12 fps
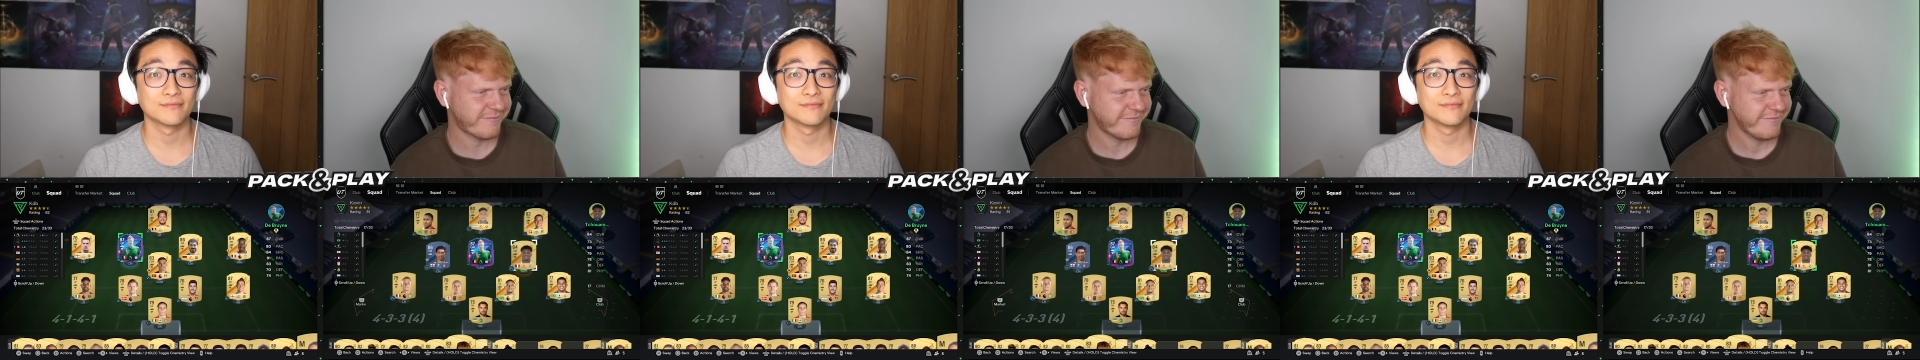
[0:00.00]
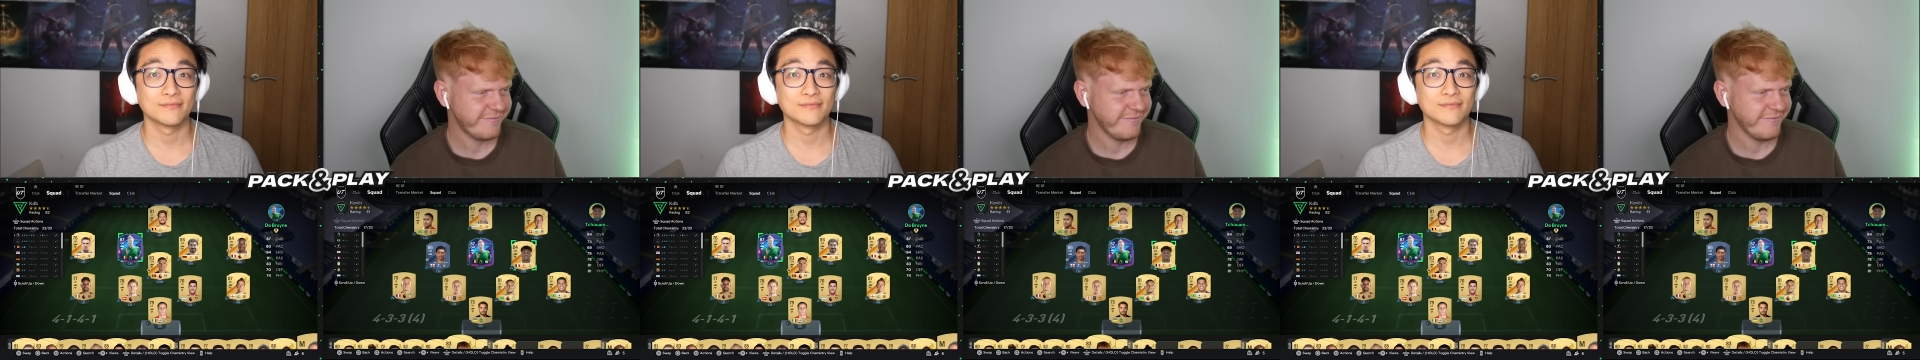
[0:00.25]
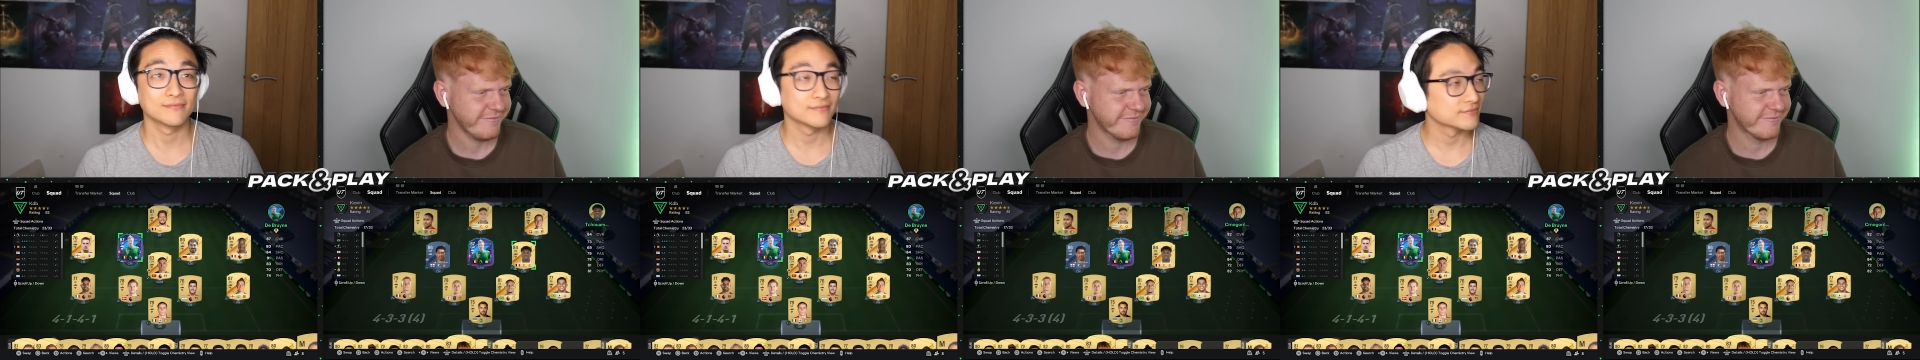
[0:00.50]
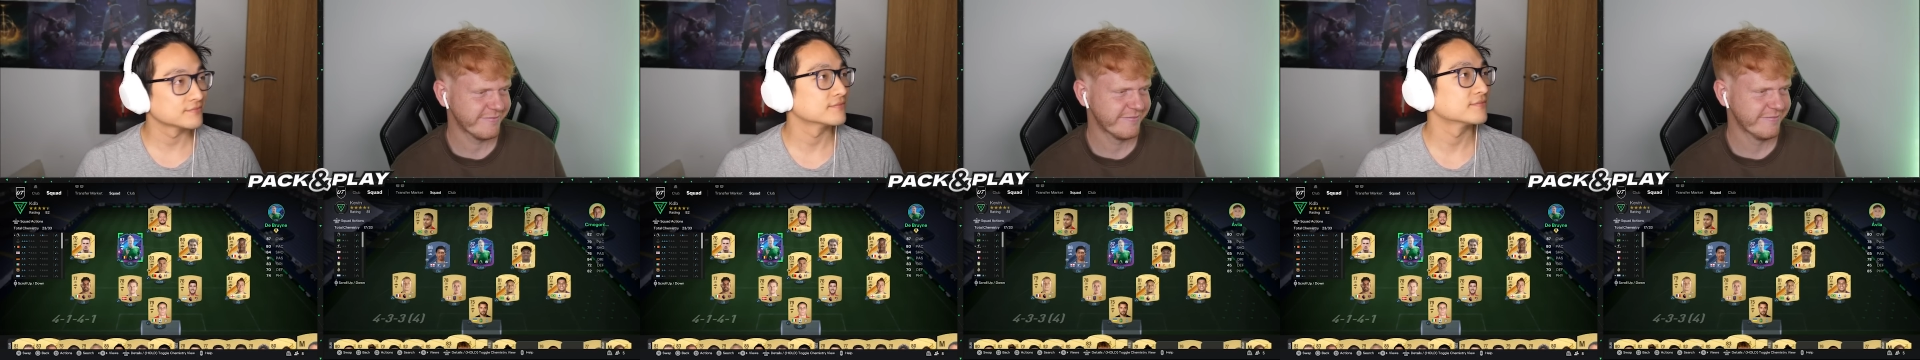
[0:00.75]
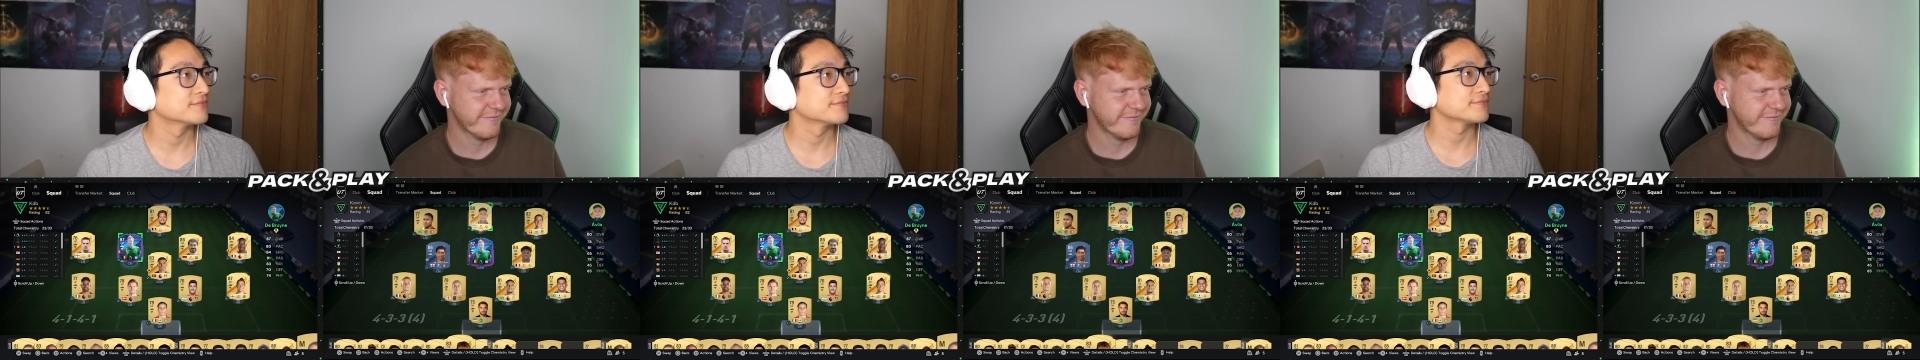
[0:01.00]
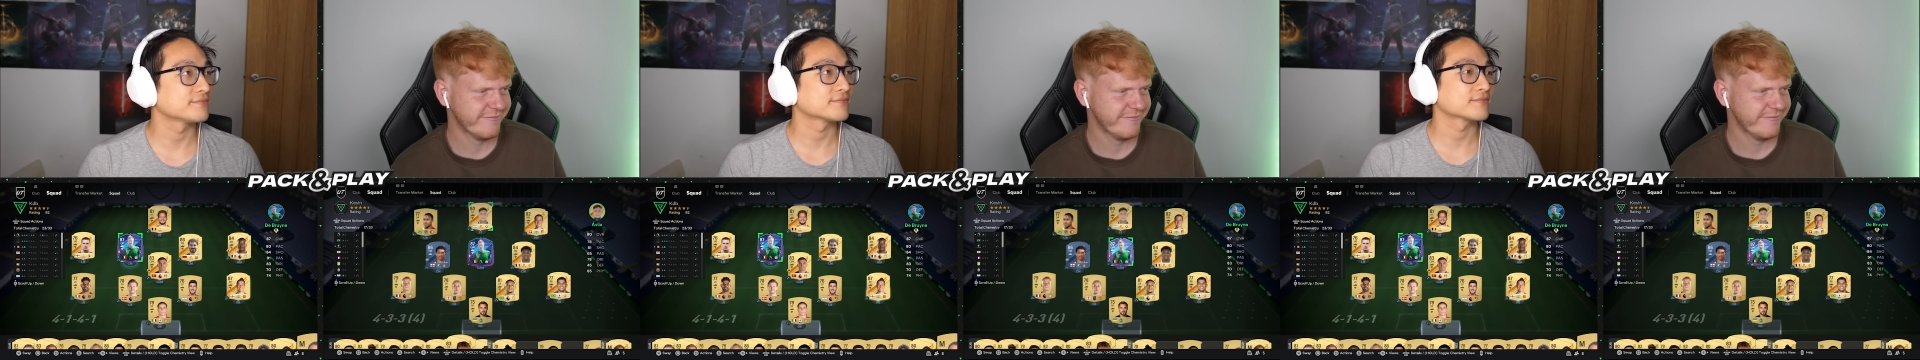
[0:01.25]

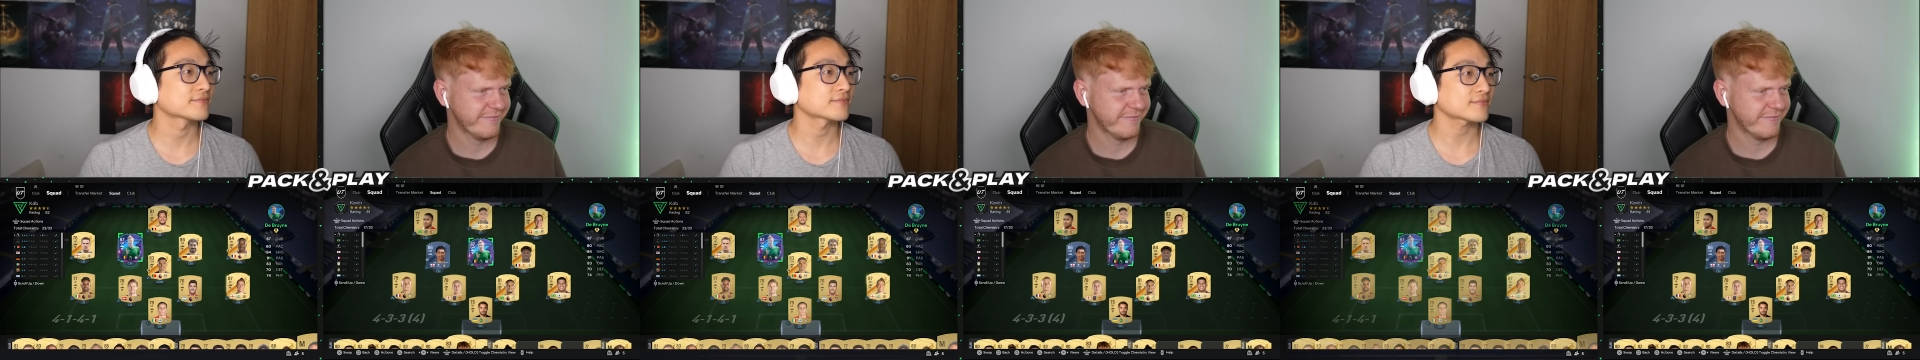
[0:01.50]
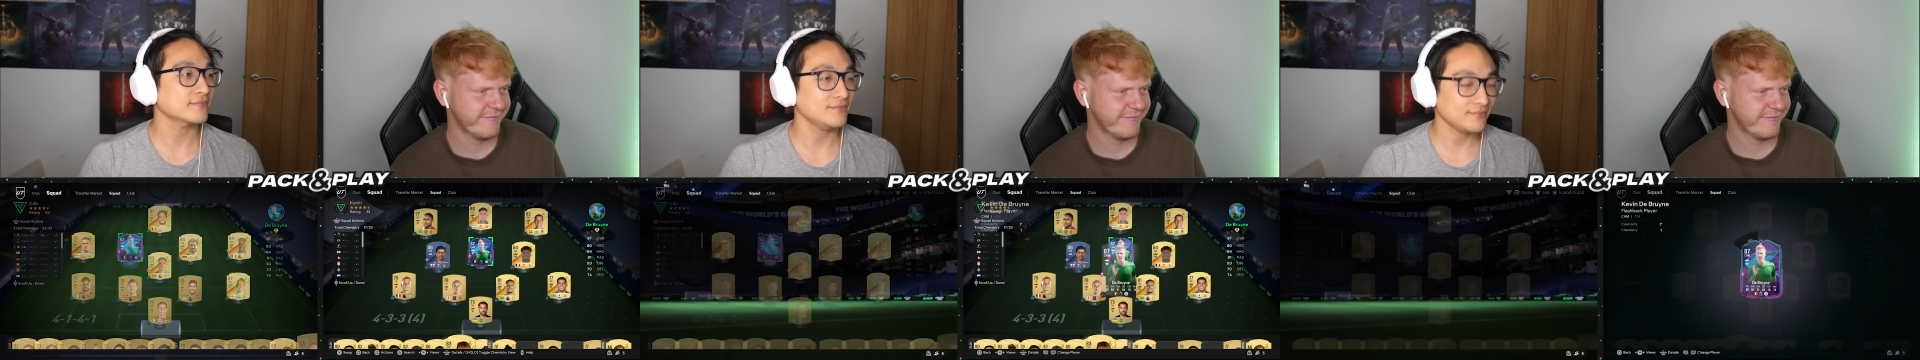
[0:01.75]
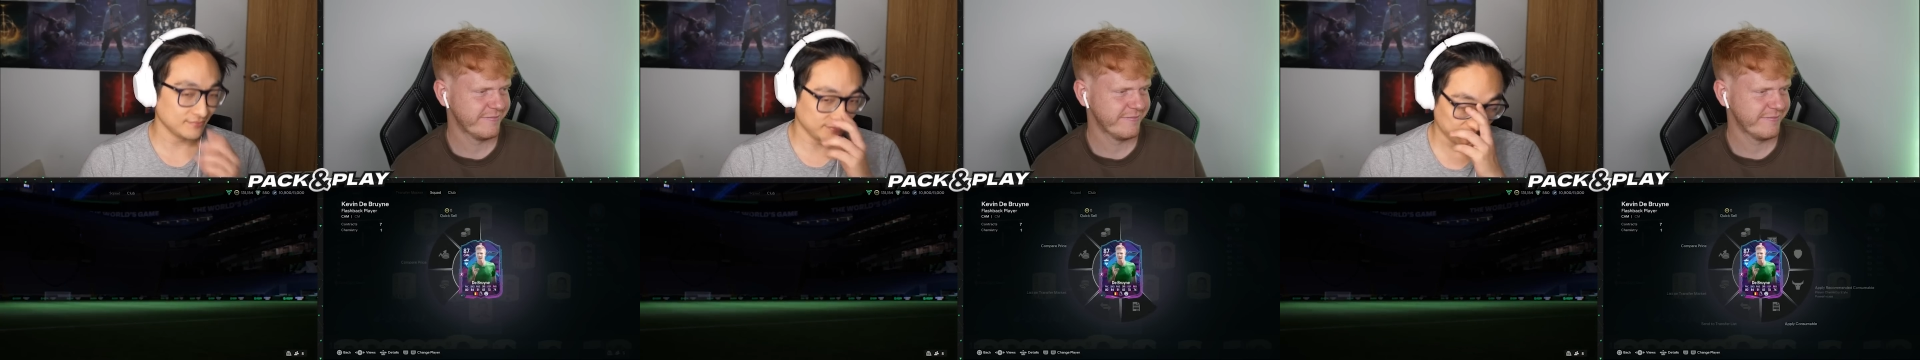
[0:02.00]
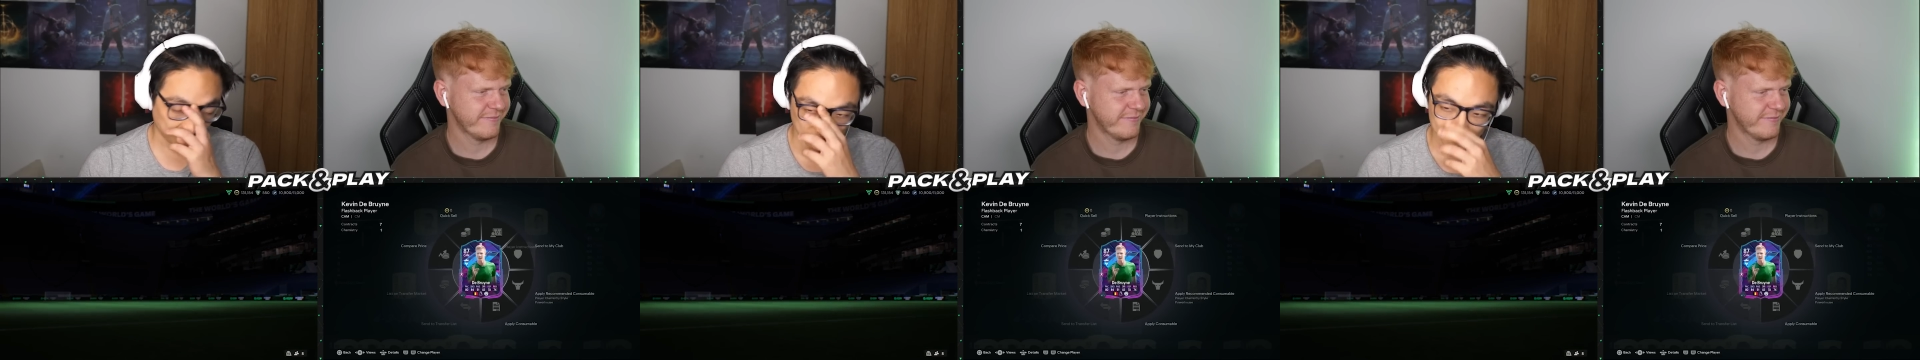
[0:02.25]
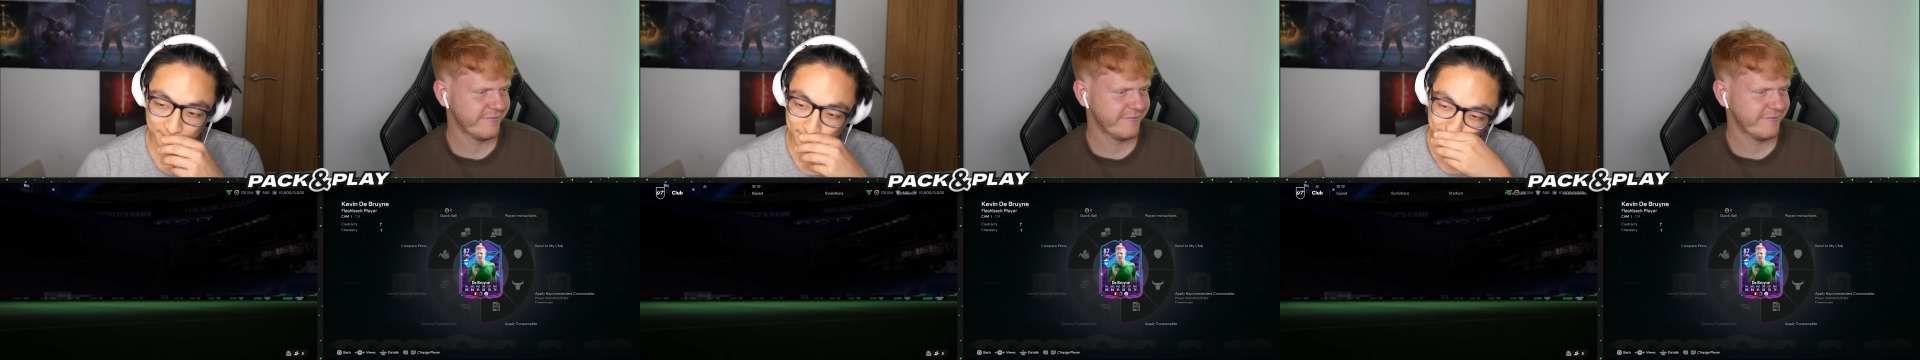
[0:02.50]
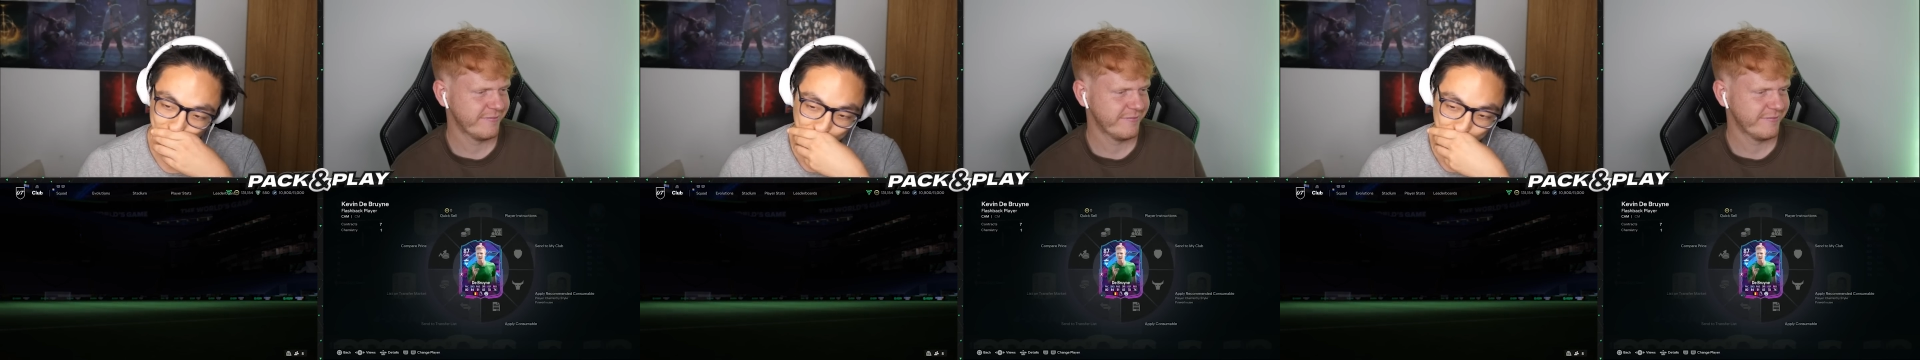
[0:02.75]
Nobody speaks.